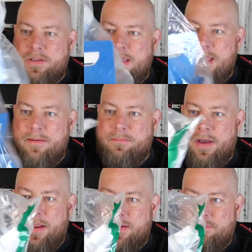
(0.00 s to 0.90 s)
kit,
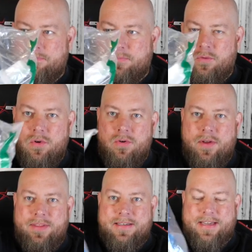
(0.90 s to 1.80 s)
but woo,
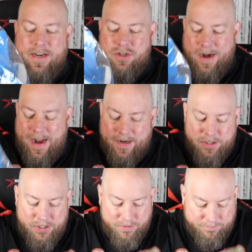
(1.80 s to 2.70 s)
that thing's kind of
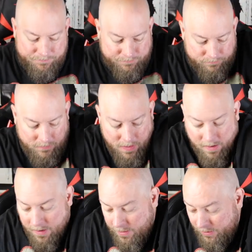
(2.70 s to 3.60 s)
trashed.
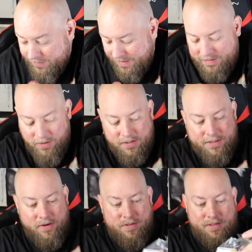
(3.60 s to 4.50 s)
Looks like it's new
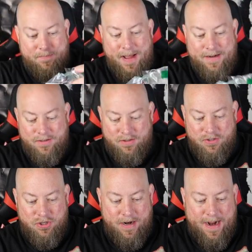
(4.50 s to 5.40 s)
still, just the packaging is
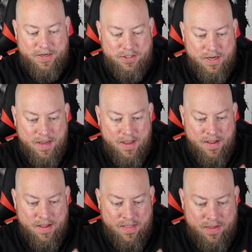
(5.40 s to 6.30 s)
trashed.
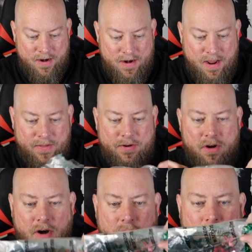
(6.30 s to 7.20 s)
Then
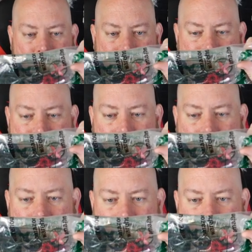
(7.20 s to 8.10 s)
another
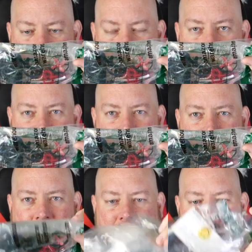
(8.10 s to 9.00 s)
small remote
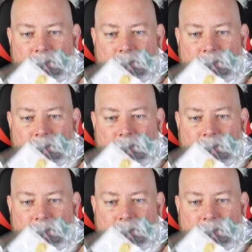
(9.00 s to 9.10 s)
flying